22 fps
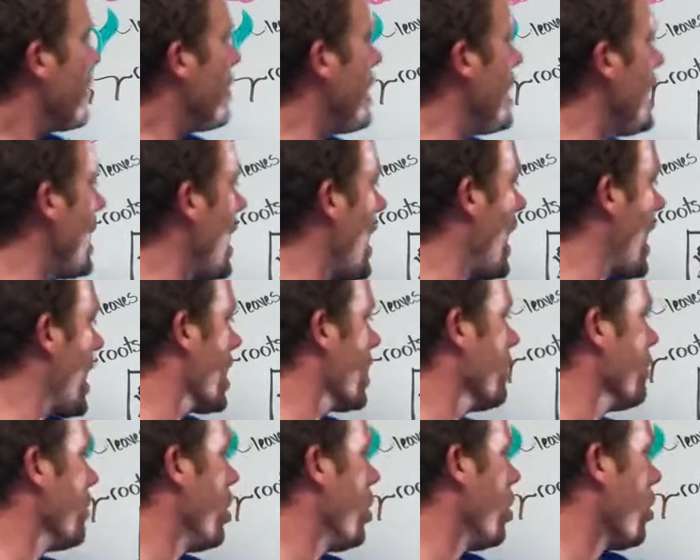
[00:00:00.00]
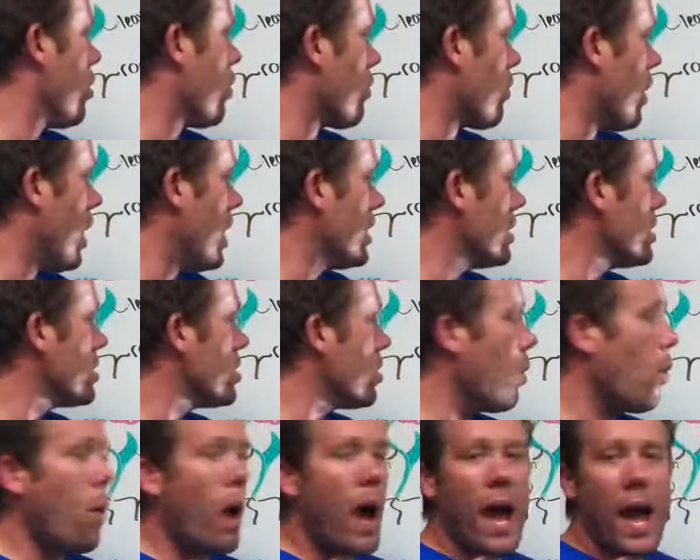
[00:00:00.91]
The animal runs
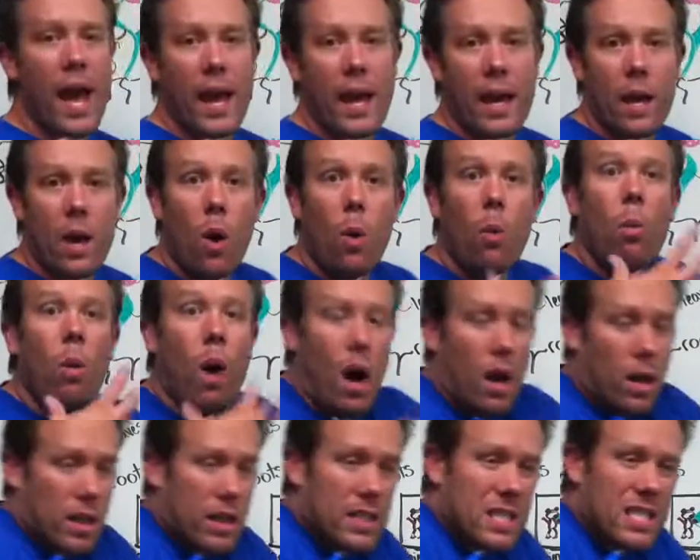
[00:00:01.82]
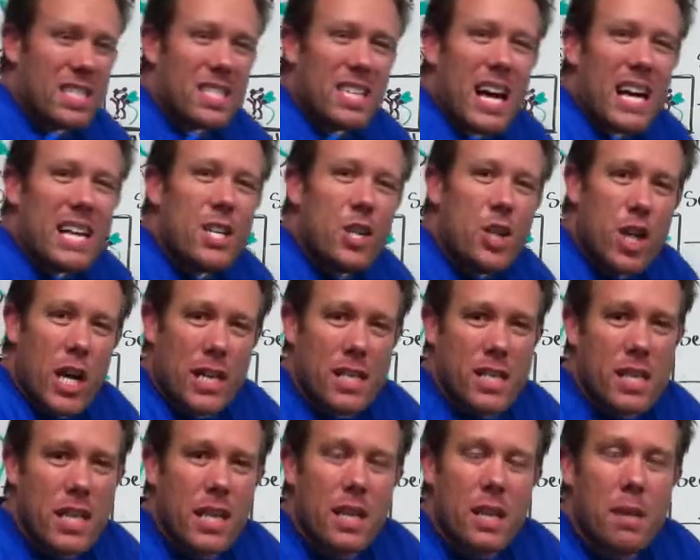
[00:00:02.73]
away while it's
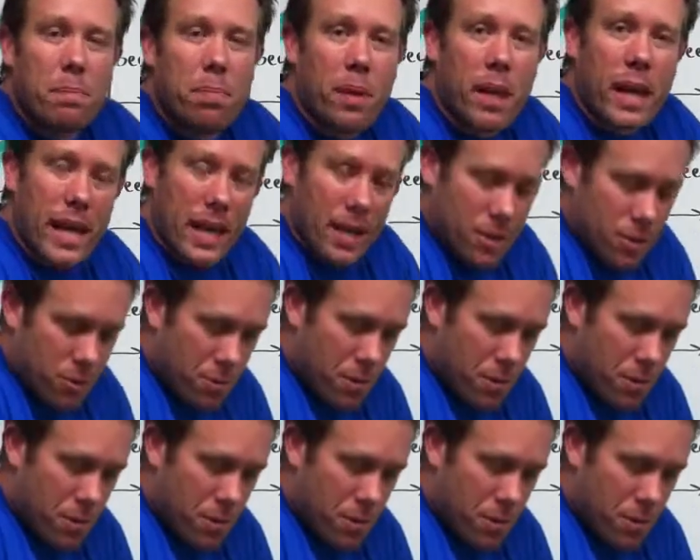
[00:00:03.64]
digesting the plant.